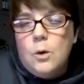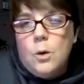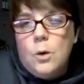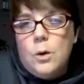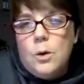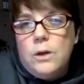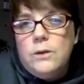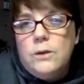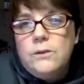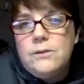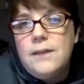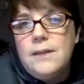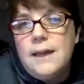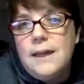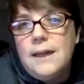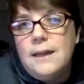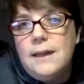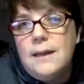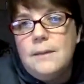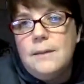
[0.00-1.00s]
Oils
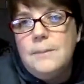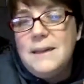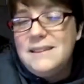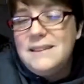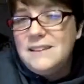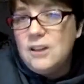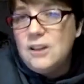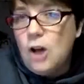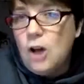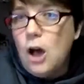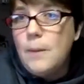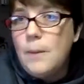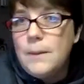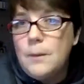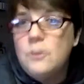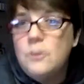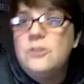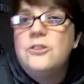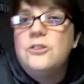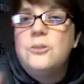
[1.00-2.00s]
like Peace and Calming,
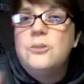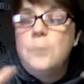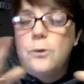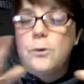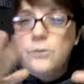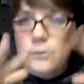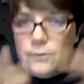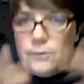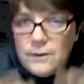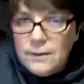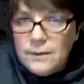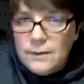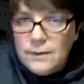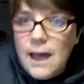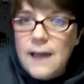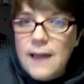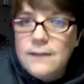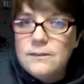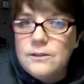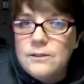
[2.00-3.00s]
which is supposed to
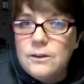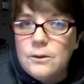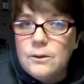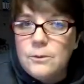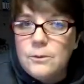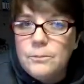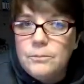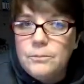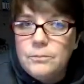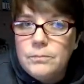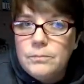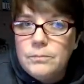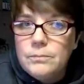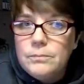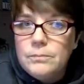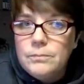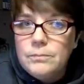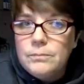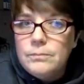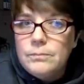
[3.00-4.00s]
relax you,
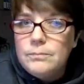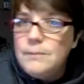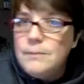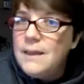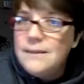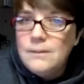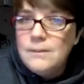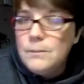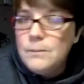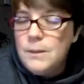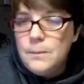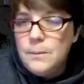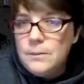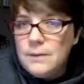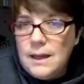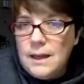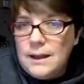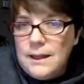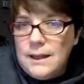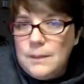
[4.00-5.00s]
make some people
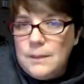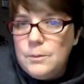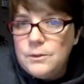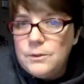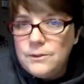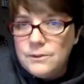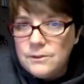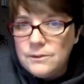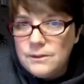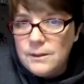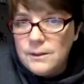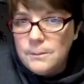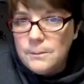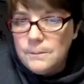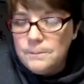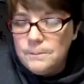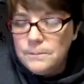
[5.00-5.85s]
not able to sleep.